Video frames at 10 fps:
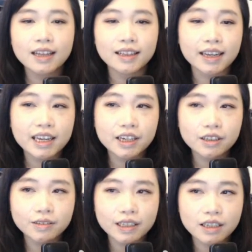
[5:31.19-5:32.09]
the
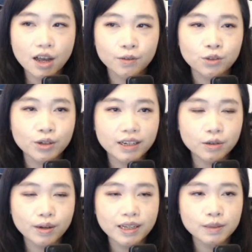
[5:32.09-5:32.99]
heroine of
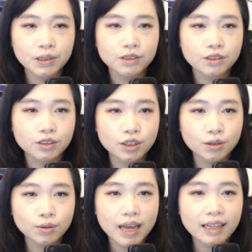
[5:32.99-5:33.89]
Dragon Quest Builders 2,